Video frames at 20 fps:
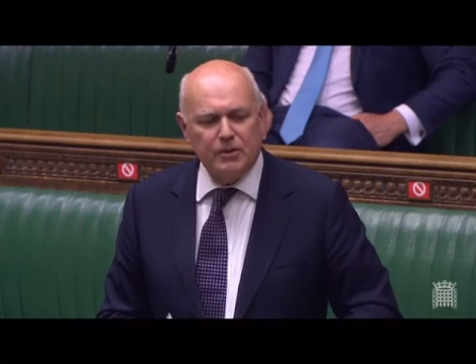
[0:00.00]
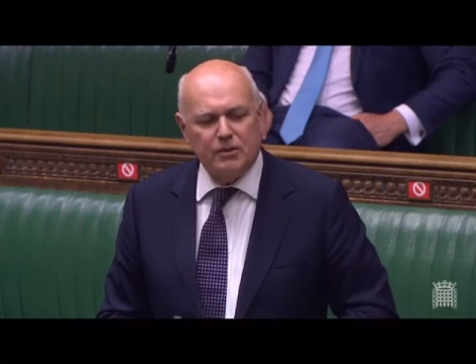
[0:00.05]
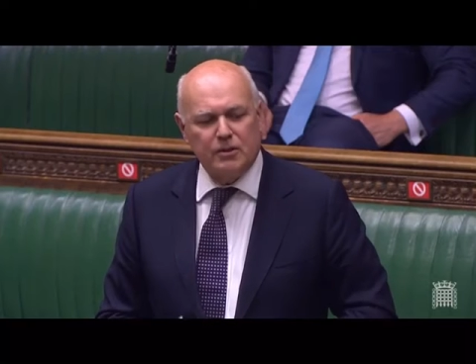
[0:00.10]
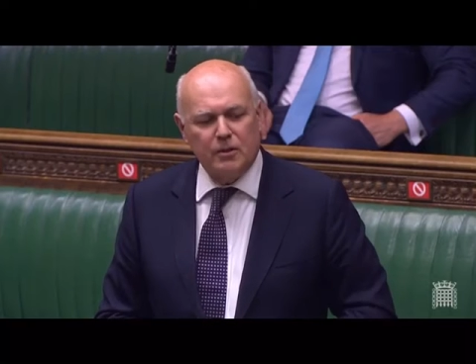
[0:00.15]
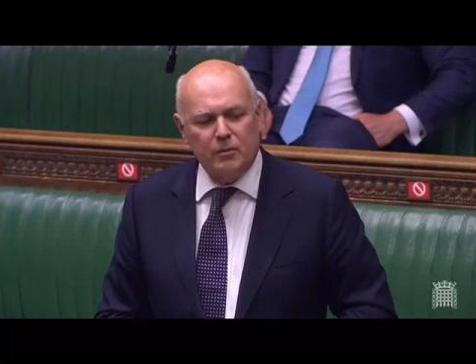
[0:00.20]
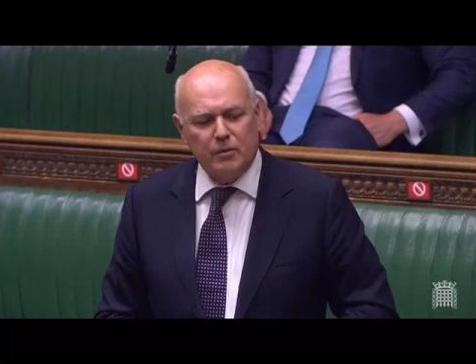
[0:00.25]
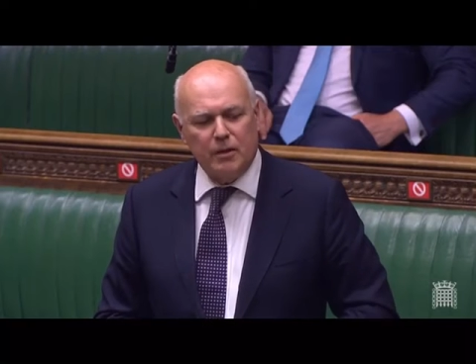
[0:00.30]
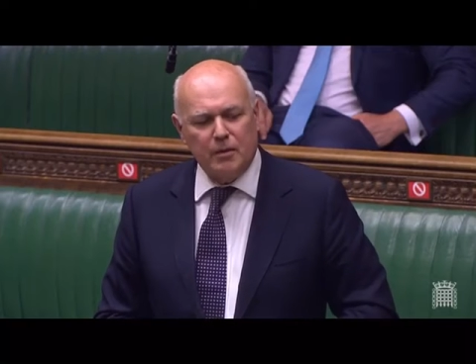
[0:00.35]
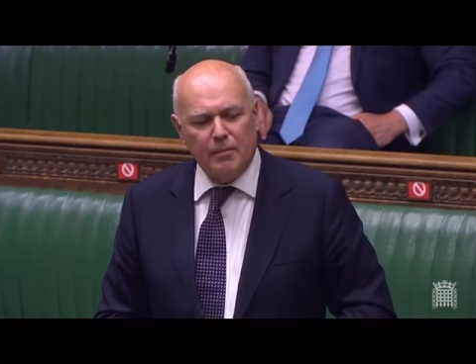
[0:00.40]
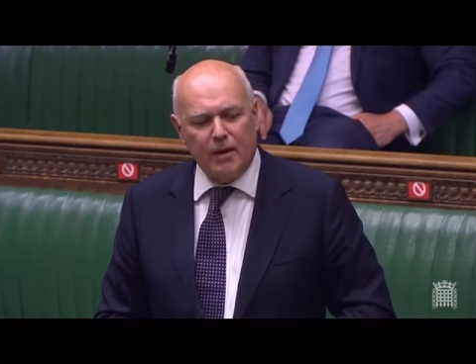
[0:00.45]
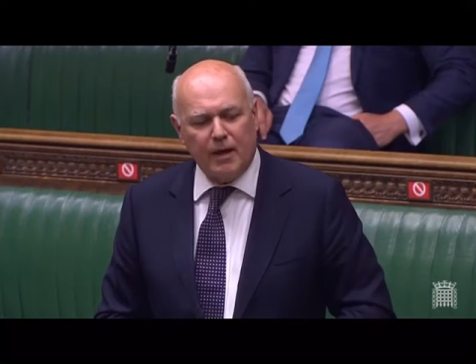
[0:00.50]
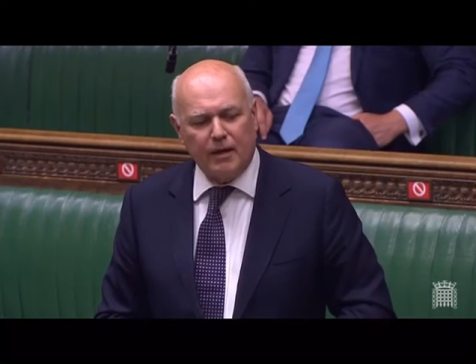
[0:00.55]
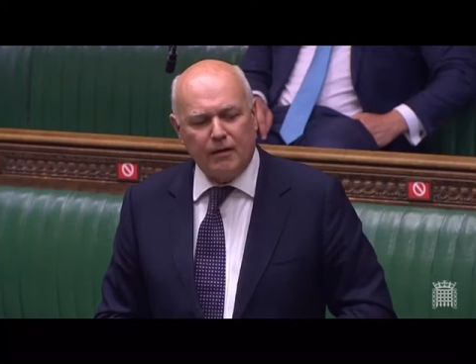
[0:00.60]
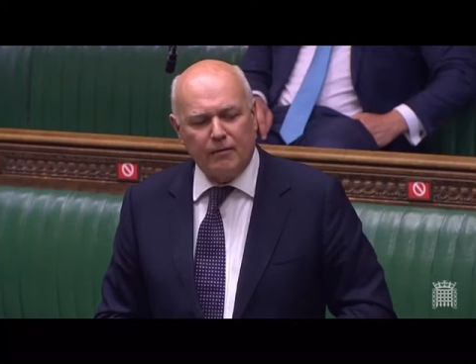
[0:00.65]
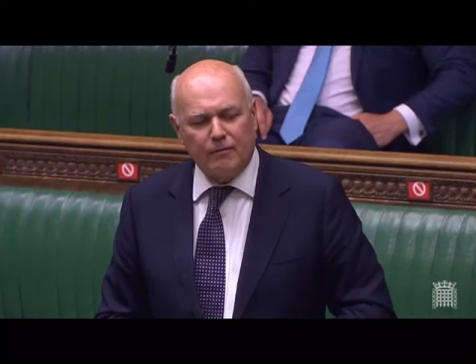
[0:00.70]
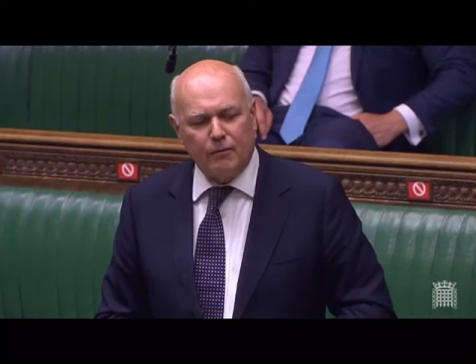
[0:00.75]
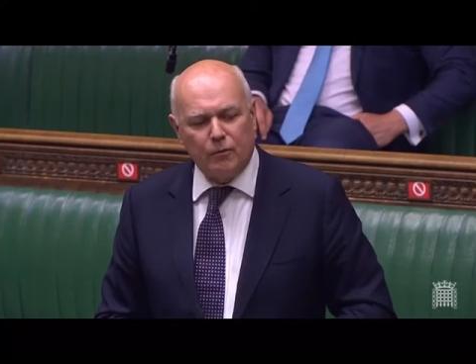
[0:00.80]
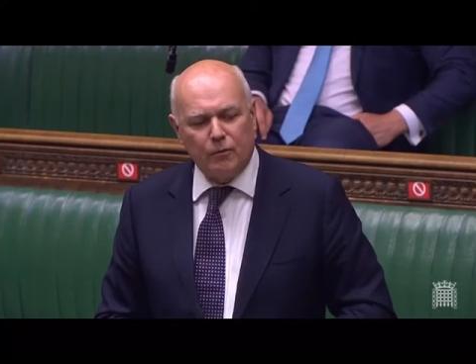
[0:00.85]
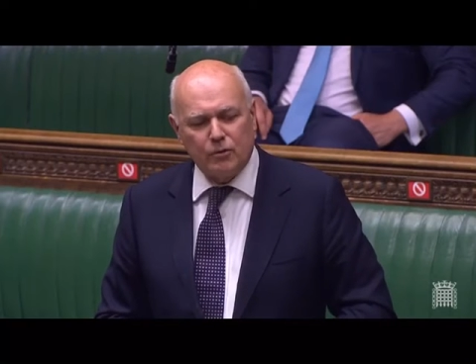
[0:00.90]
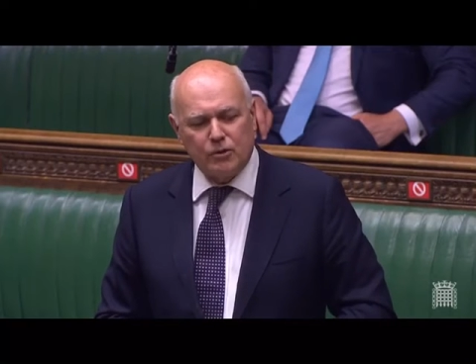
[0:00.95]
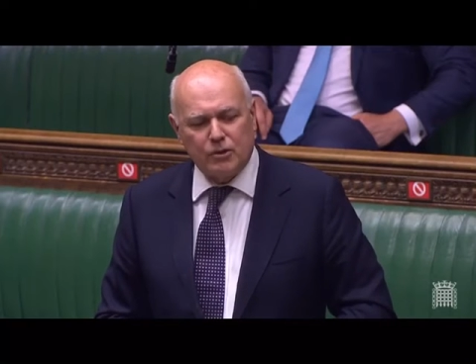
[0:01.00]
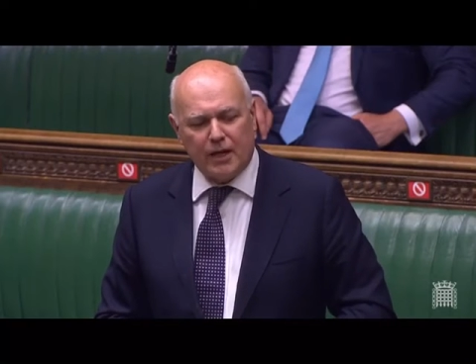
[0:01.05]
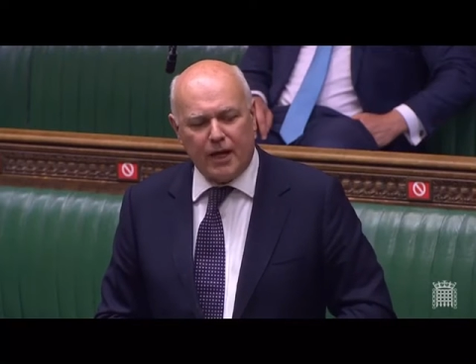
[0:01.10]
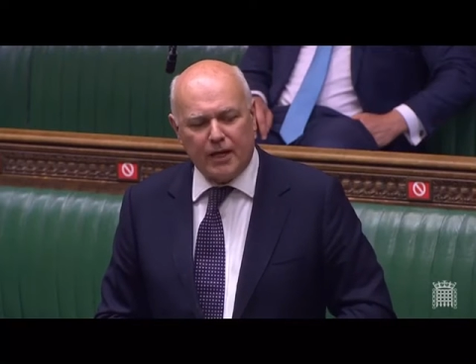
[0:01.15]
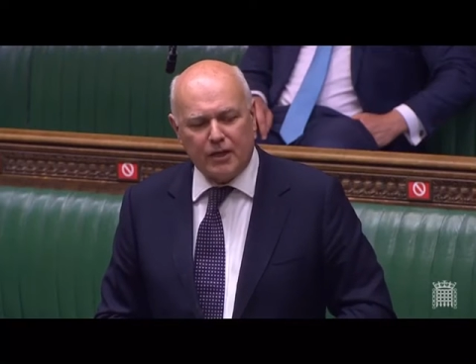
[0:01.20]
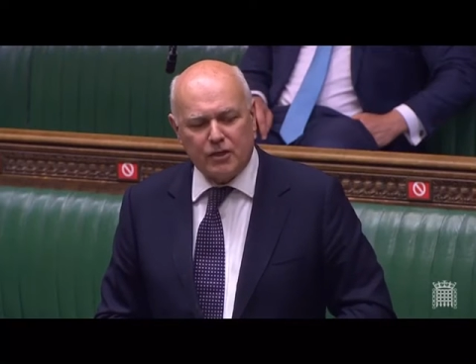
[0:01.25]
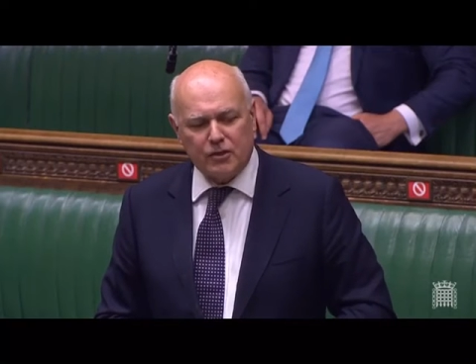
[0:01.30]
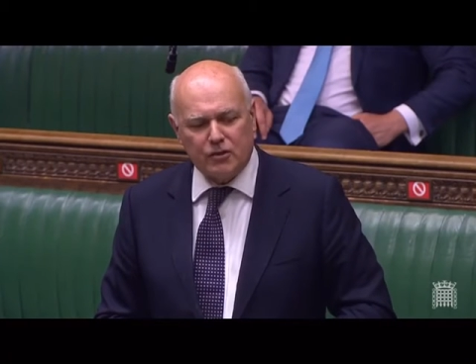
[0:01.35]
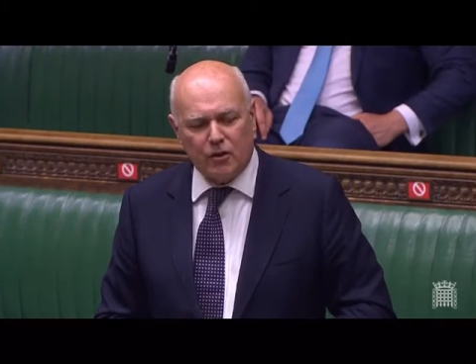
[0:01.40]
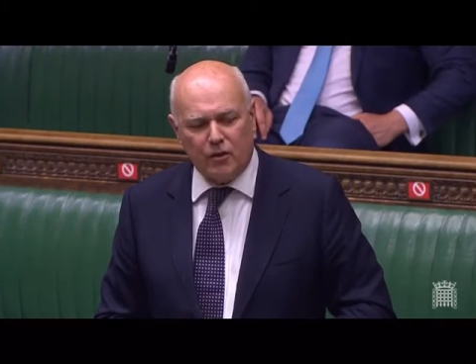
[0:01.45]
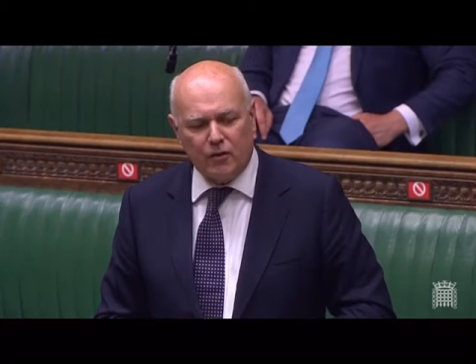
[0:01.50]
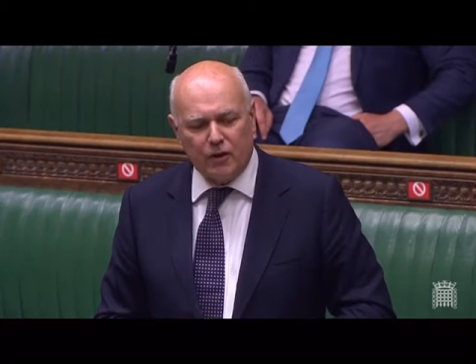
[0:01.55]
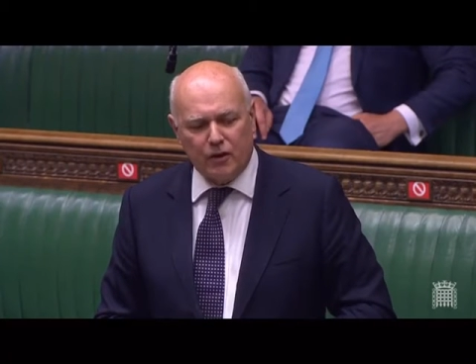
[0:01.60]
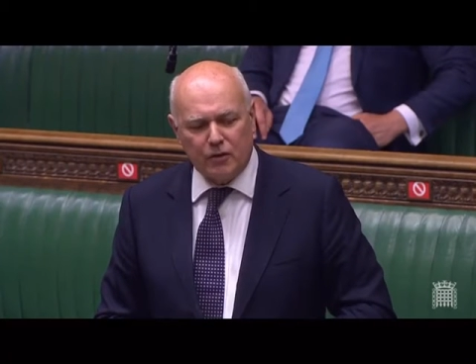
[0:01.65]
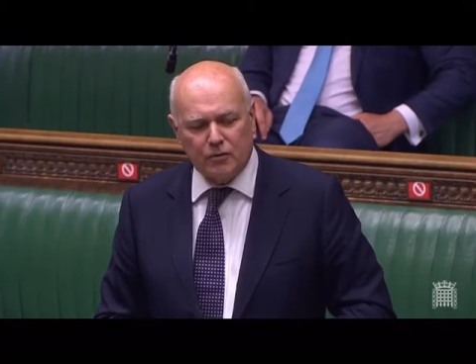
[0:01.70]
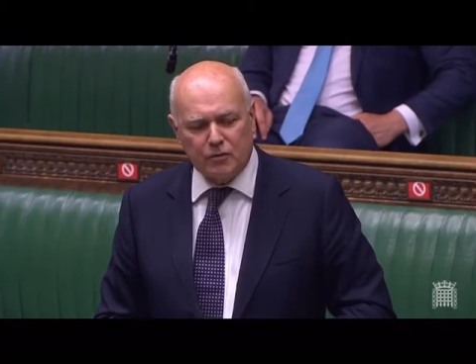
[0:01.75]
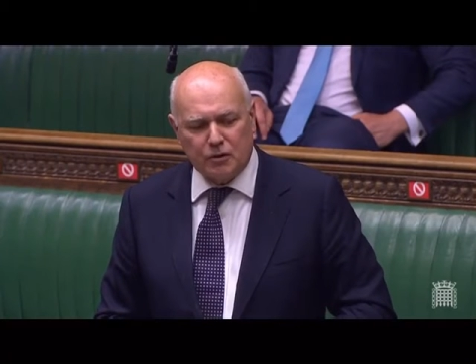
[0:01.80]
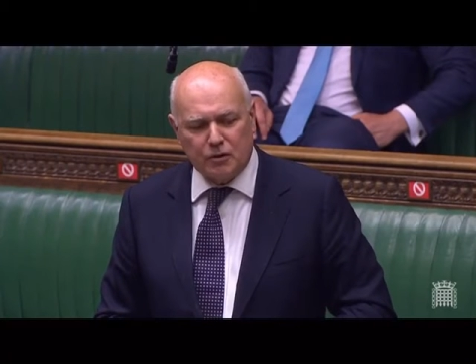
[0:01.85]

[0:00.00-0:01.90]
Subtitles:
that we may force sanctions on those